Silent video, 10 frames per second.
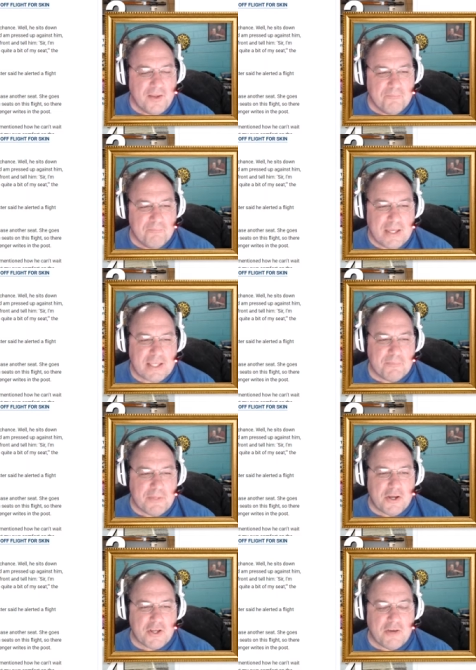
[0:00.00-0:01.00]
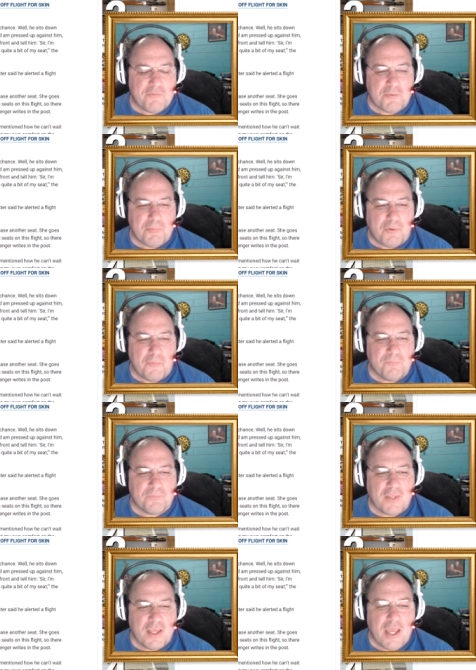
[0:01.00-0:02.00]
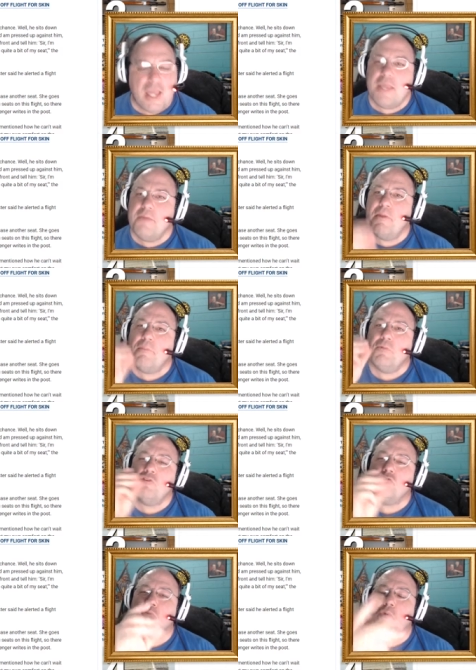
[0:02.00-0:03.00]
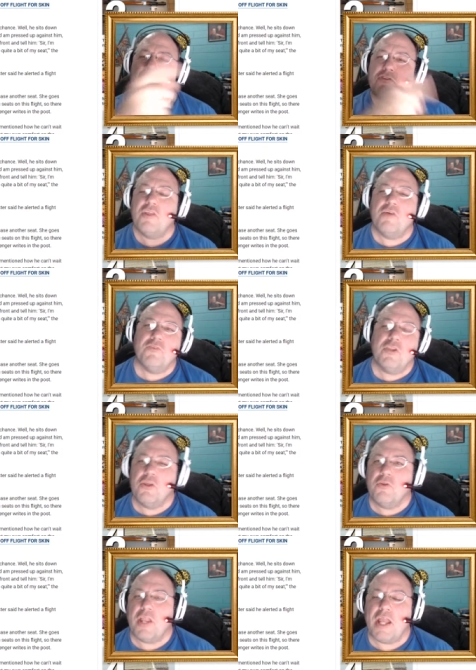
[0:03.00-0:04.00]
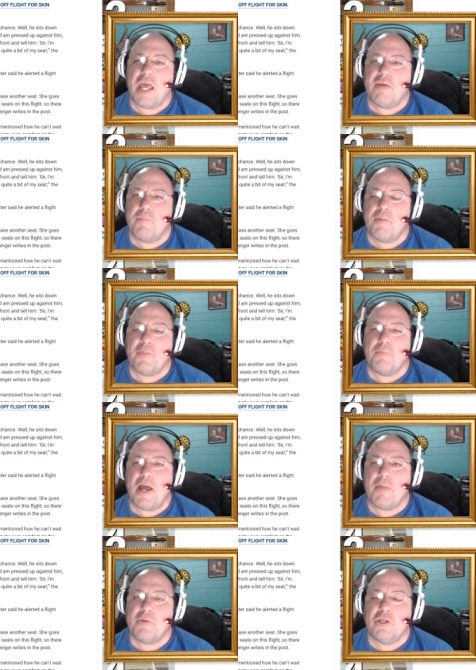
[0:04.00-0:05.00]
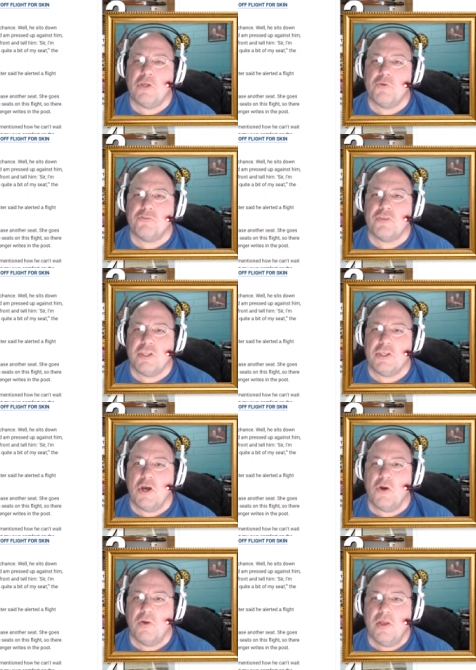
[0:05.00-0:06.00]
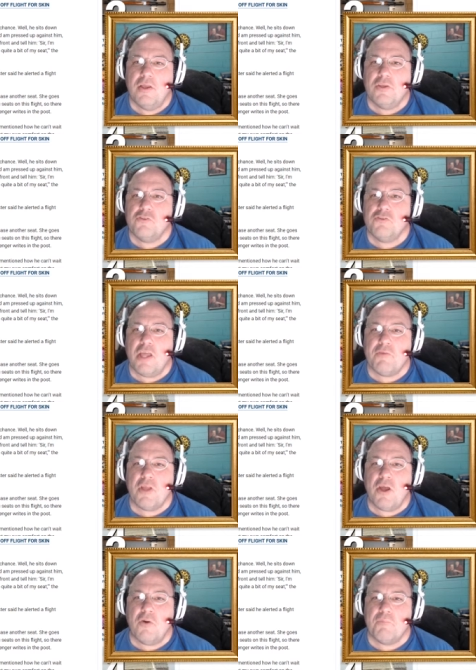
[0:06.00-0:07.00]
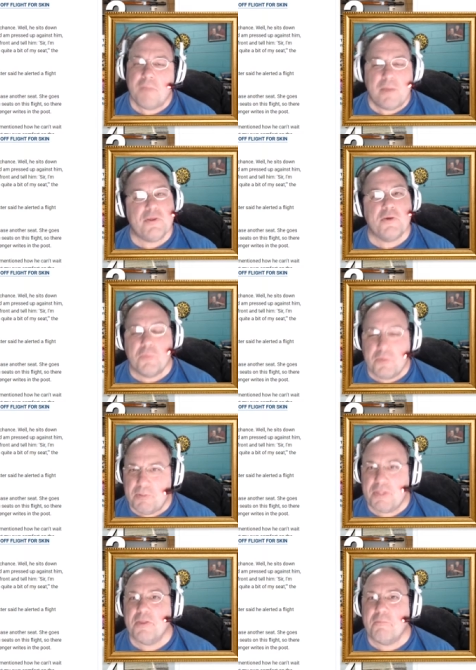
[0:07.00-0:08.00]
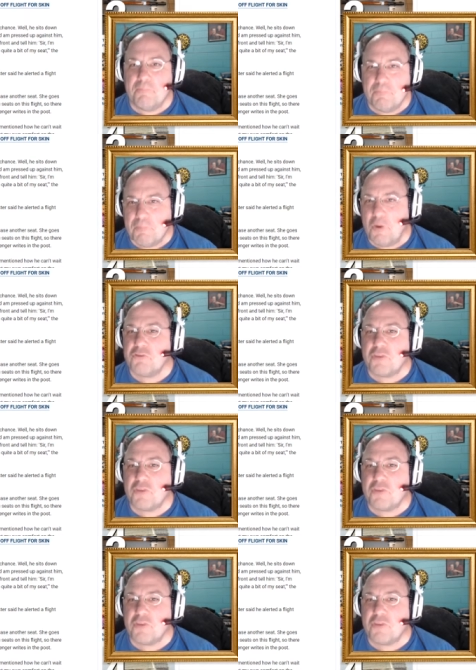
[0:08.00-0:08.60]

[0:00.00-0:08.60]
making me uncomfortable hey, maybe you should watch that video that I have about the My Pillow CEO because you never know. Maybe it would be the most